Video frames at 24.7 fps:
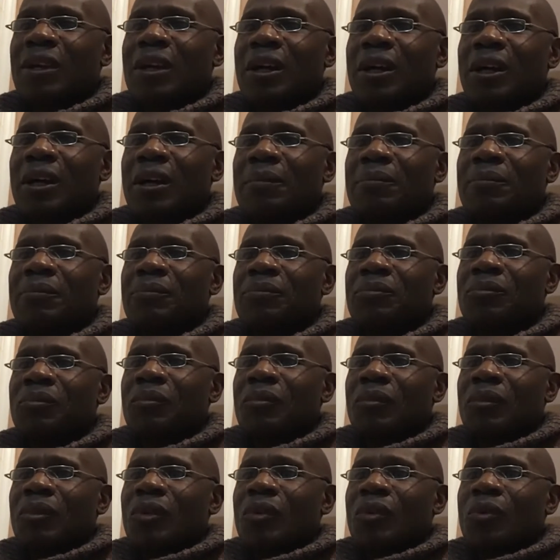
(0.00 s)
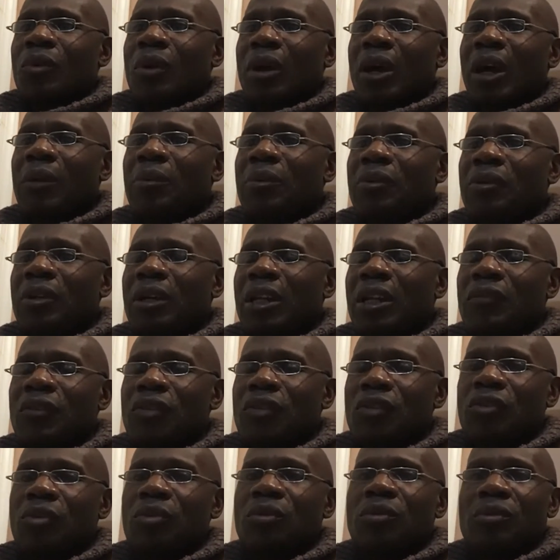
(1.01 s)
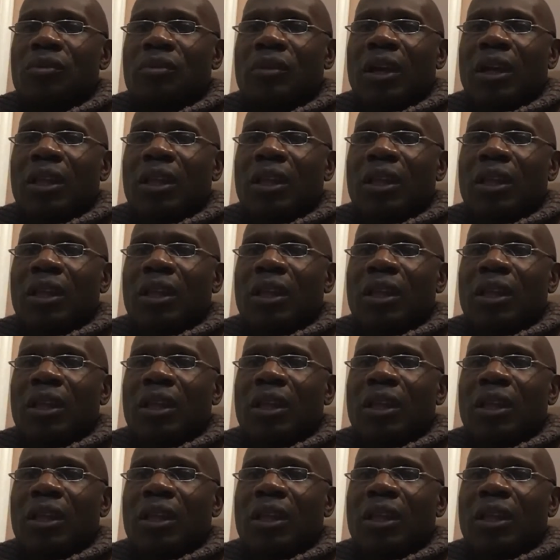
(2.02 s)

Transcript: um, where I was kind of a student.